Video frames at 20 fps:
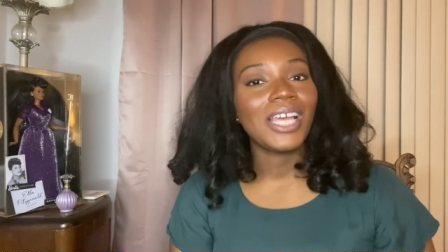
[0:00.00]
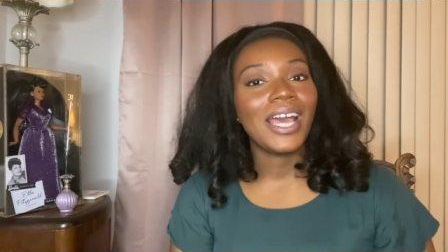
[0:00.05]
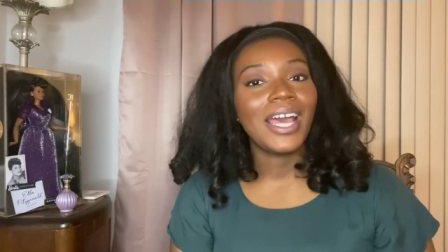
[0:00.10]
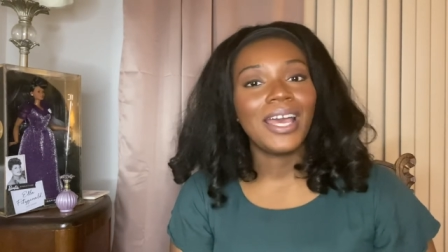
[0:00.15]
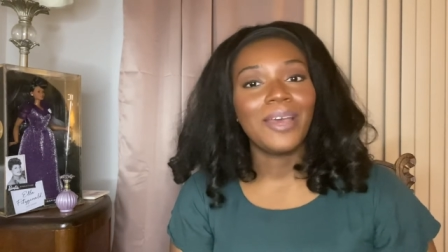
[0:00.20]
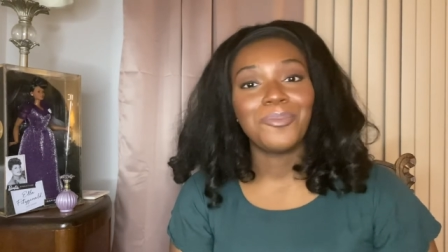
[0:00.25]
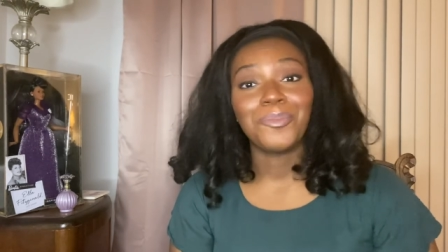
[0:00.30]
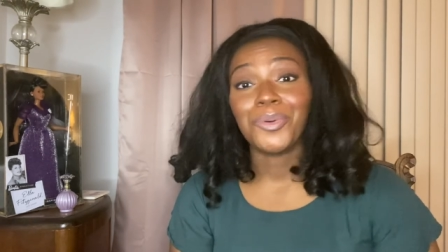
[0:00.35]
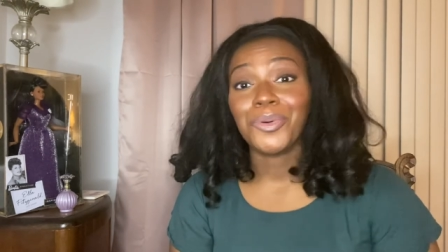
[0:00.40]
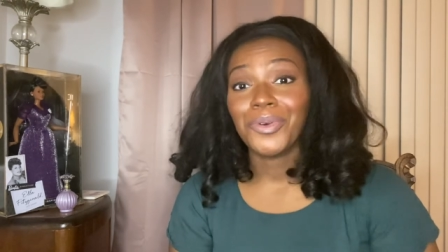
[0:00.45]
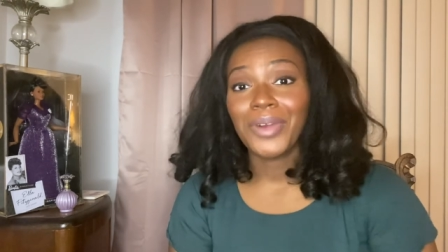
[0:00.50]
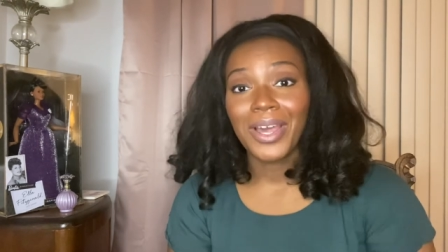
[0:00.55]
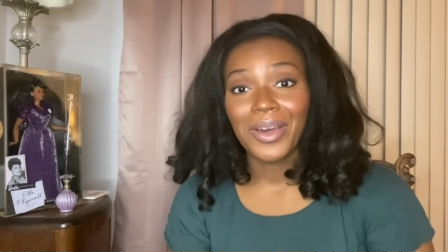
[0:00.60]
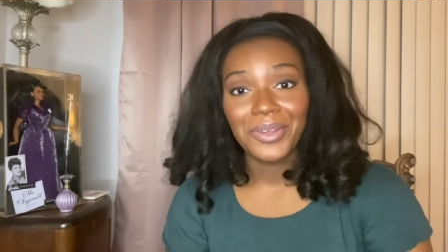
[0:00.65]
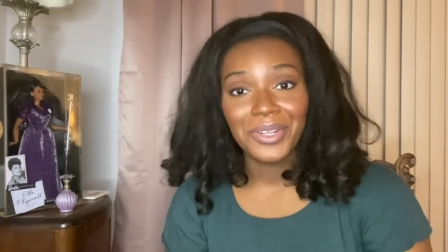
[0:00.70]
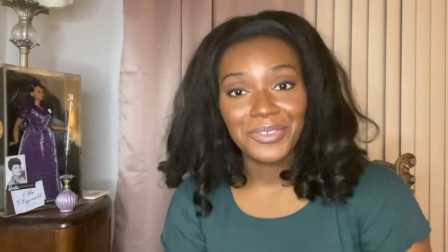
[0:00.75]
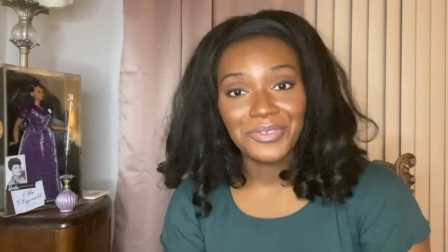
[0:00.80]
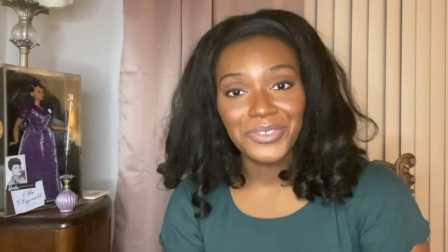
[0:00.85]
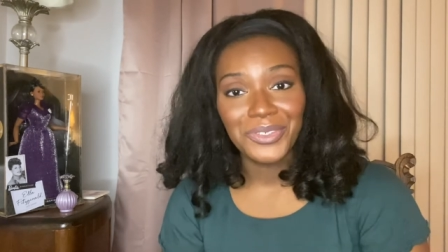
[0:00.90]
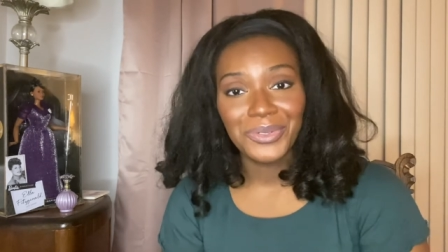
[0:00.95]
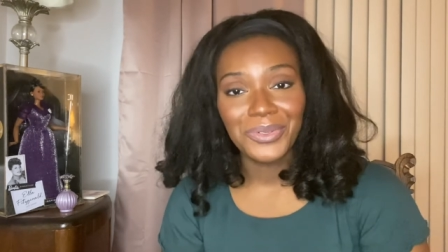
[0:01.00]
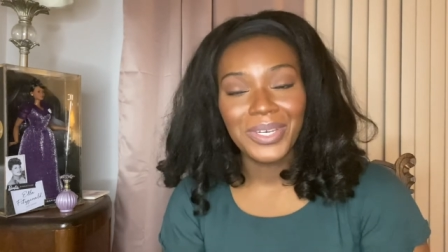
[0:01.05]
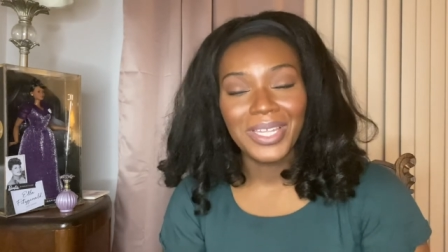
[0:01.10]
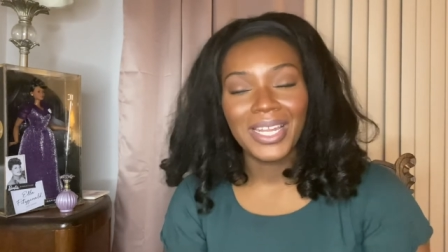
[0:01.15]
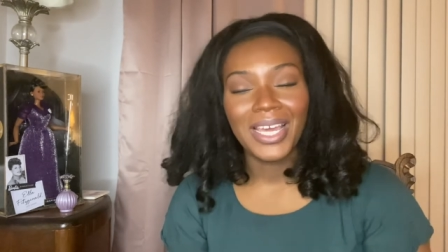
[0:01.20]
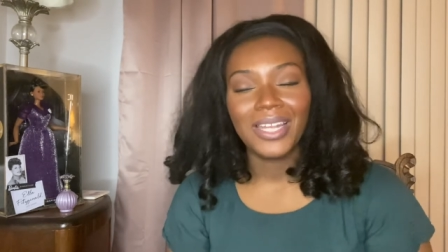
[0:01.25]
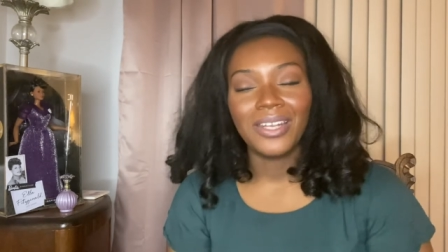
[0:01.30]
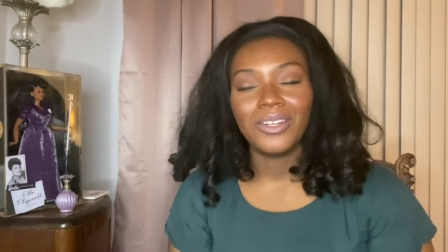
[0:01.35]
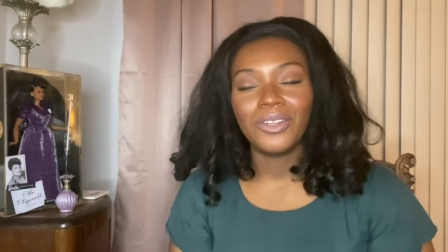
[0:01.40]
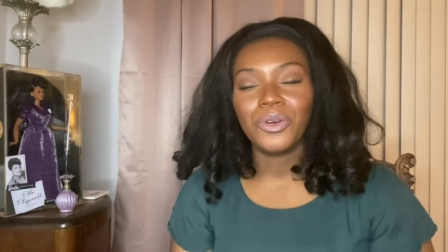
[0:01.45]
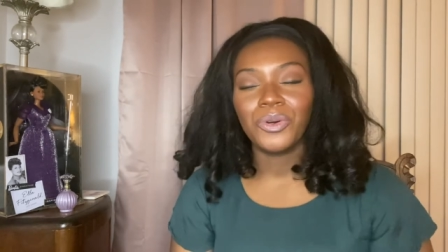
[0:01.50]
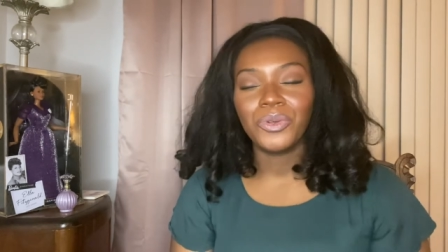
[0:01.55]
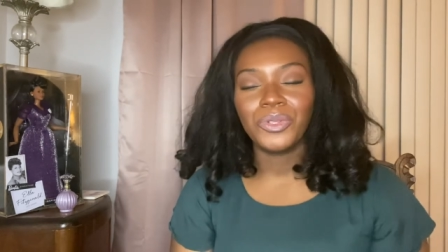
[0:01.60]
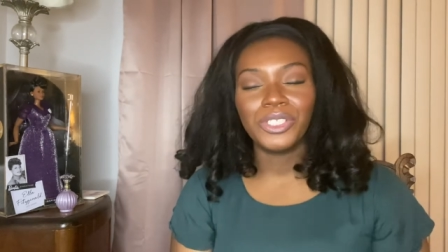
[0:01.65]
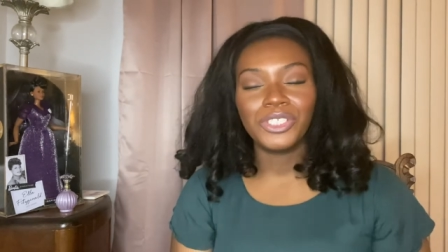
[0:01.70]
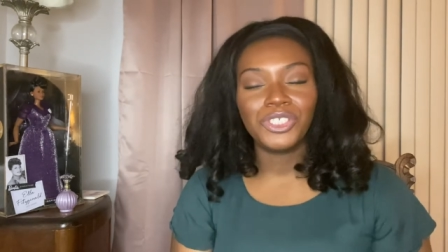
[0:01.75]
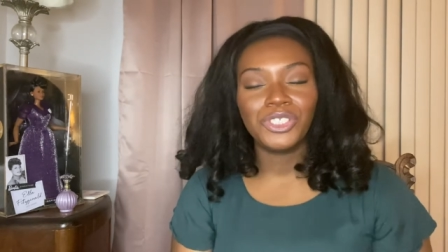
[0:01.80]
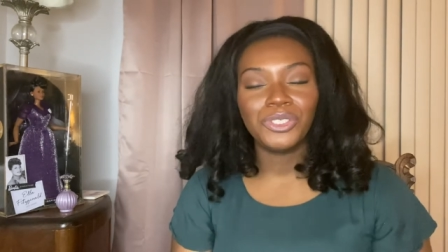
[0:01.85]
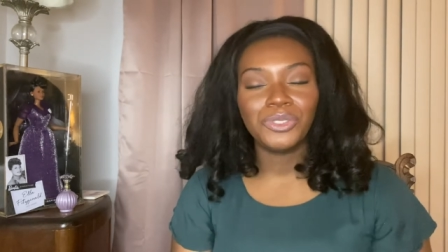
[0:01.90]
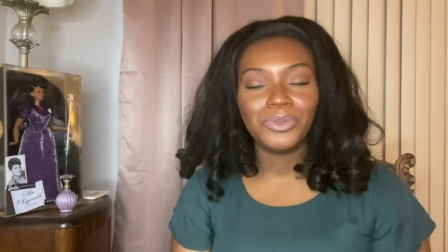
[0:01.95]
I'm proud of you, and I know
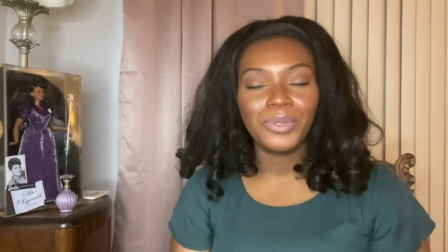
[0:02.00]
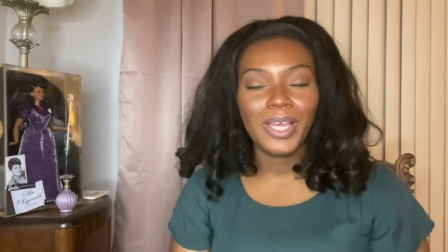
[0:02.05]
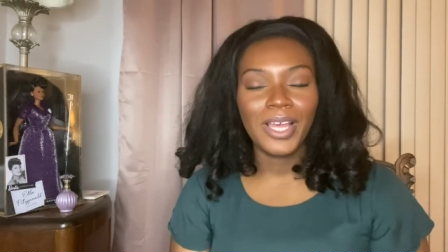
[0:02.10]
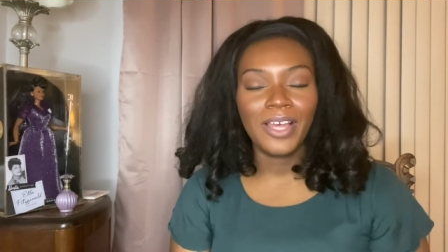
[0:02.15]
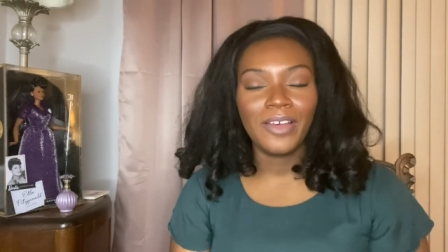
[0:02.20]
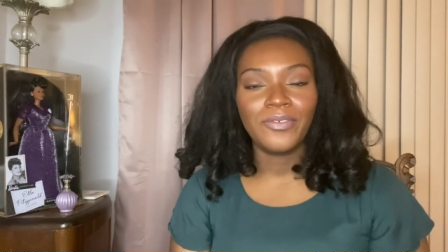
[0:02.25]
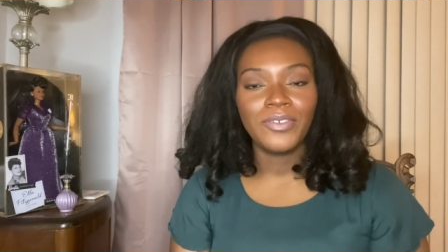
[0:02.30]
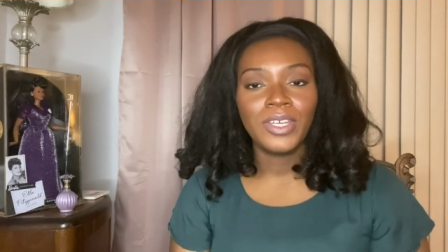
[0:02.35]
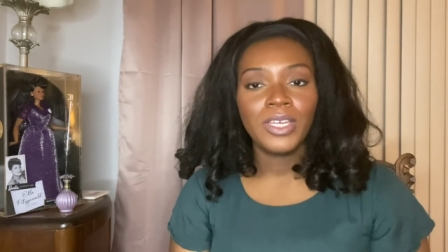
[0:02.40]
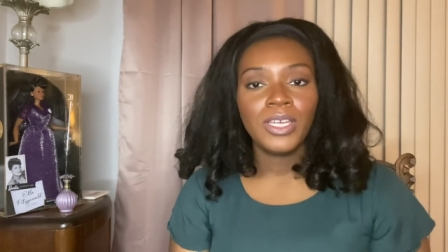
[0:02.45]
that you have